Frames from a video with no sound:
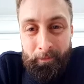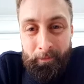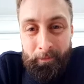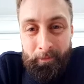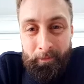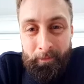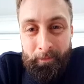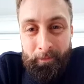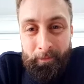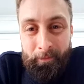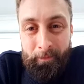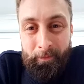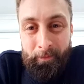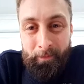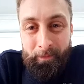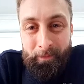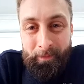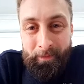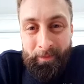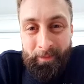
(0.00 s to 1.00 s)

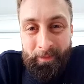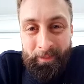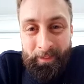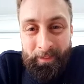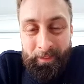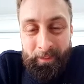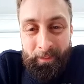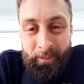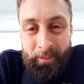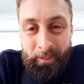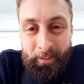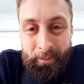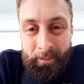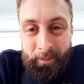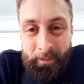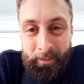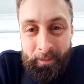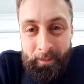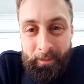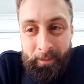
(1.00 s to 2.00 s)

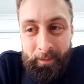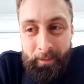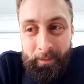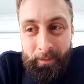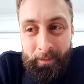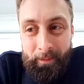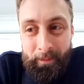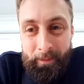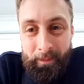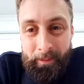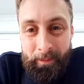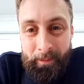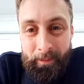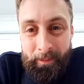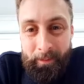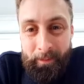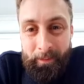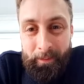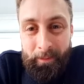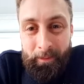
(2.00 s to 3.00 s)

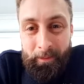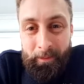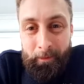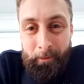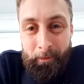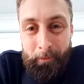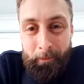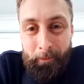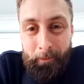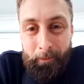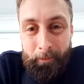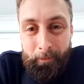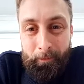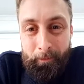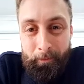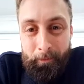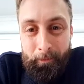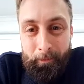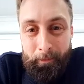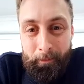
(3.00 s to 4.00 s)

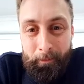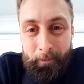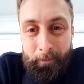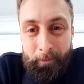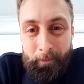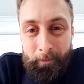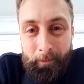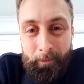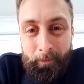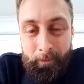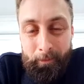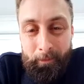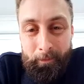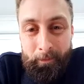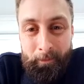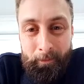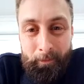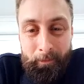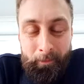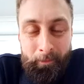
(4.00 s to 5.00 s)

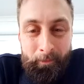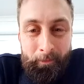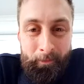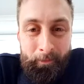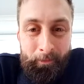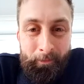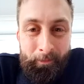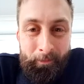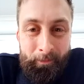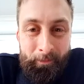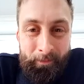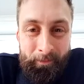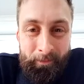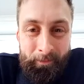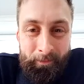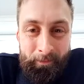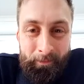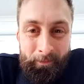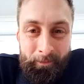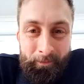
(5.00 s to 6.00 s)

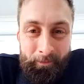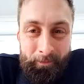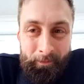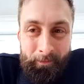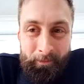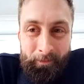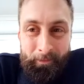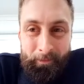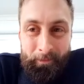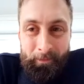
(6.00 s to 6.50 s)
No words are spoken by the person on screen.